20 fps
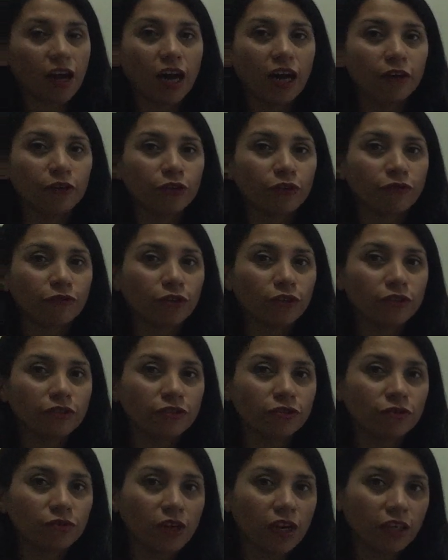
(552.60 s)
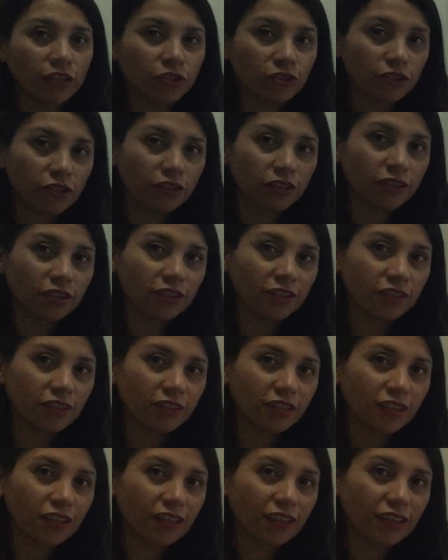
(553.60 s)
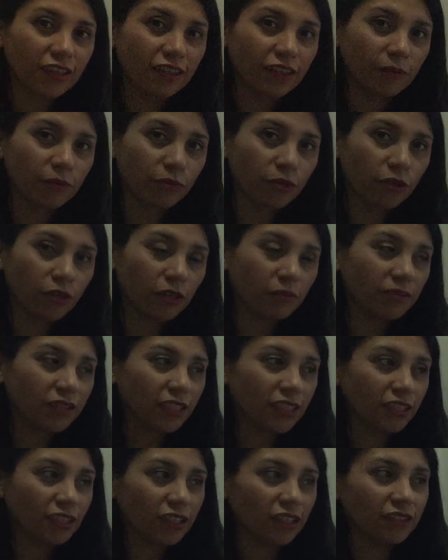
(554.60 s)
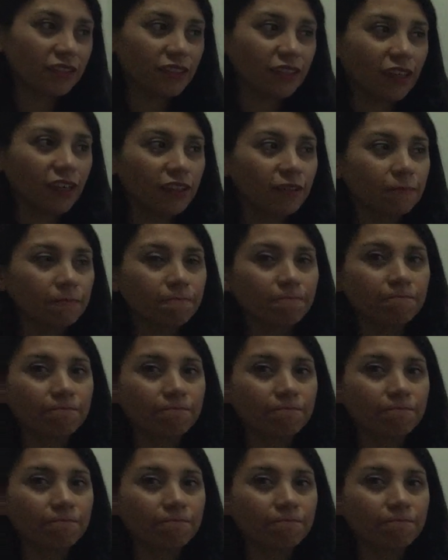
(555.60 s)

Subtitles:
out of all the structures the program suggested,